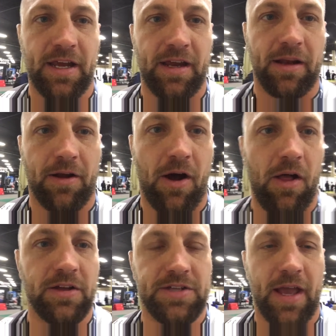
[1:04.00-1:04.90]
did in
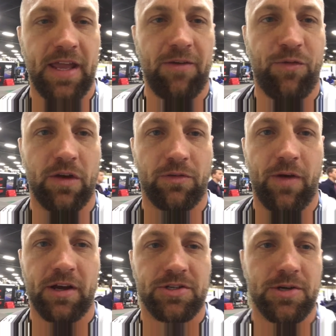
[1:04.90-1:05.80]
college that he feels
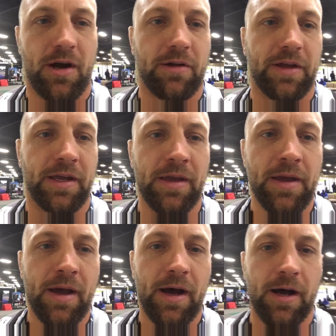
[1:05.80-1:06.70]
very strongly
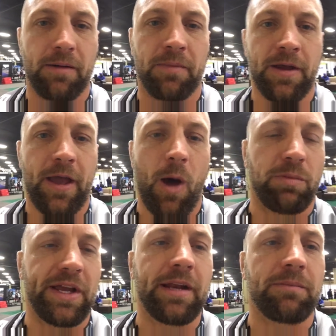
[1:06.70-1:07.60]

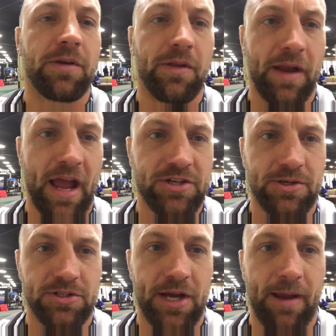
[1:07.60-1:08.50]
helped lead him to the
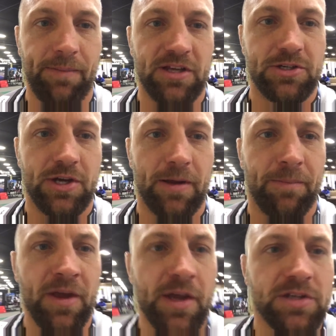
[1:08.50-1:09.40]
national championship.
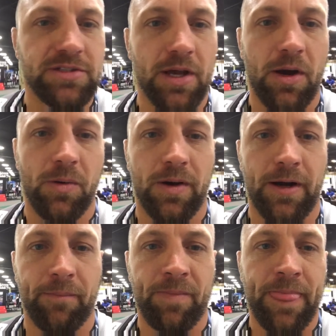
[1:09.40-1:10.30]

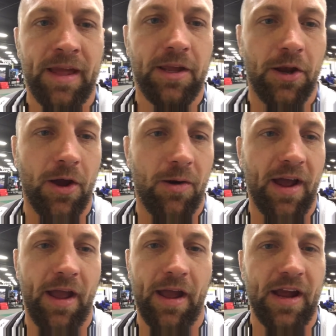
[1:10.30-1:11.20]
So you know,
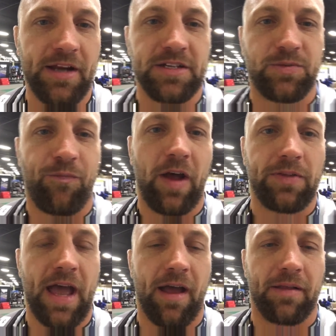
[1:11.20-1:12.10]
I just
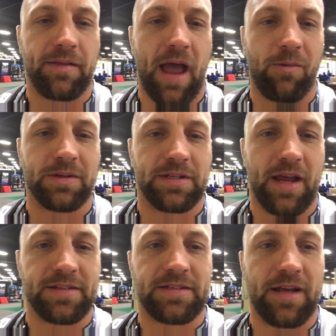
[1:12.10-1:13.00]
felt that was
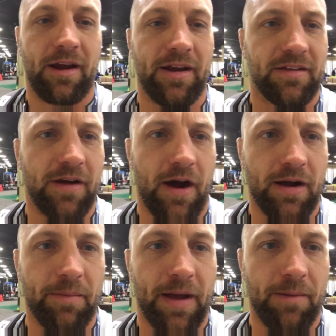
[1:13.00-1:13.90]
necessary to
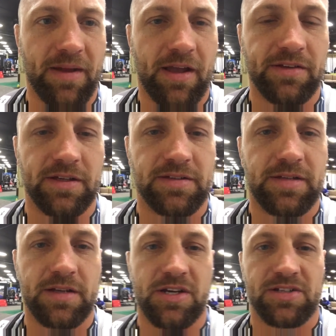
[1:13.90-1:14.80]
talk about, because it's
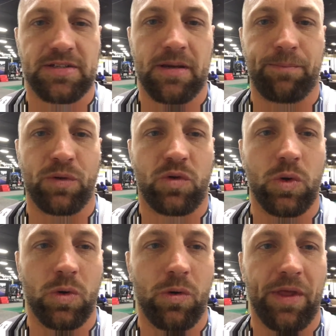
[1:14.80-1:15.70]
such a simple
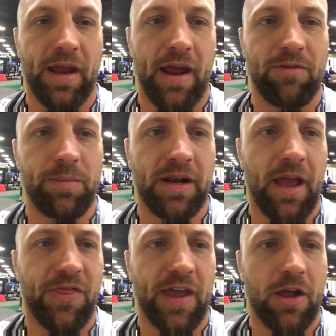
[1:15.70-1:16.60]
tool that
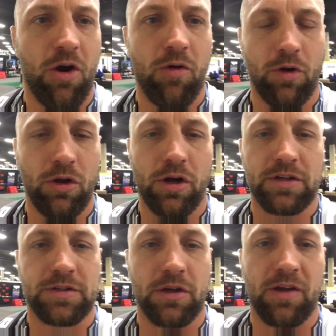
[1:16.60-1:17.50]
everybody, I think,
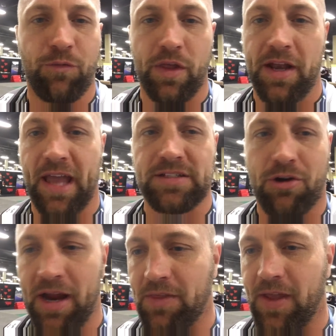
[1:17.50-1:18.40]
overlooks, looking for the next
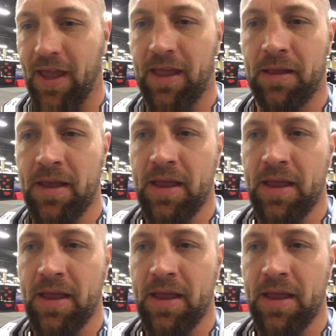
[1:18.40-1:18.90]
great thing.